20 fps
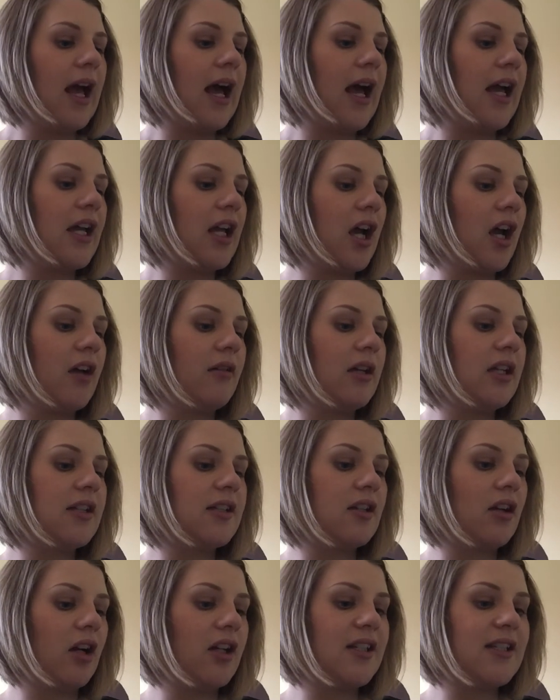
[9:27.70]
hey ho, it's
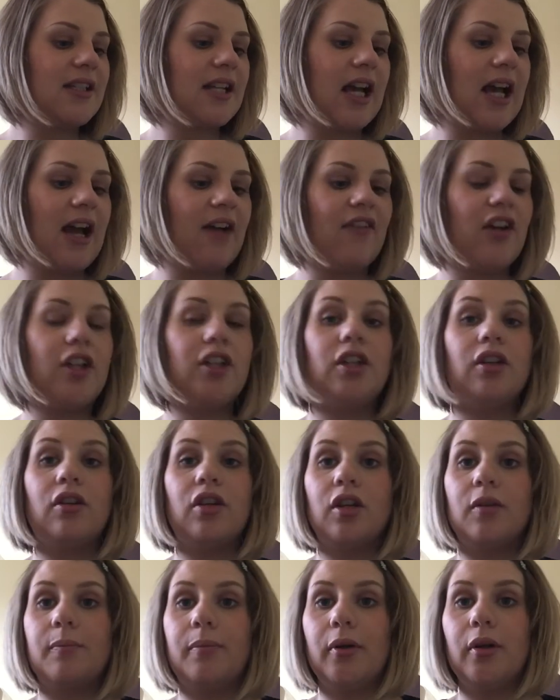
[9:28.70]
nice to have. And you
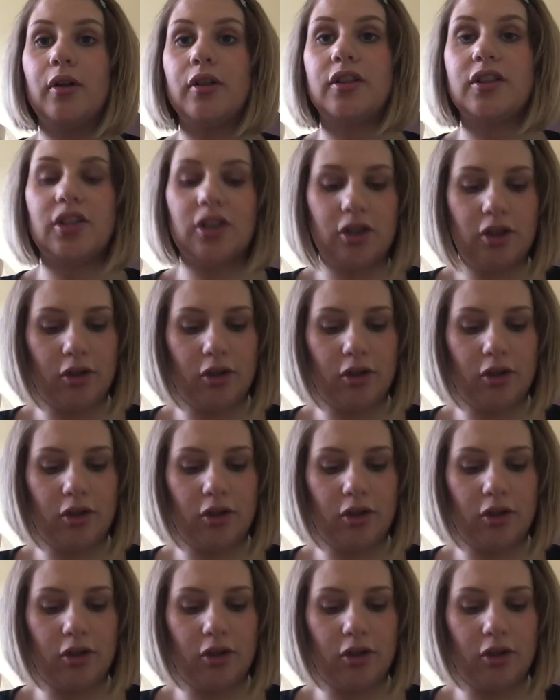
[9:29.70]
could put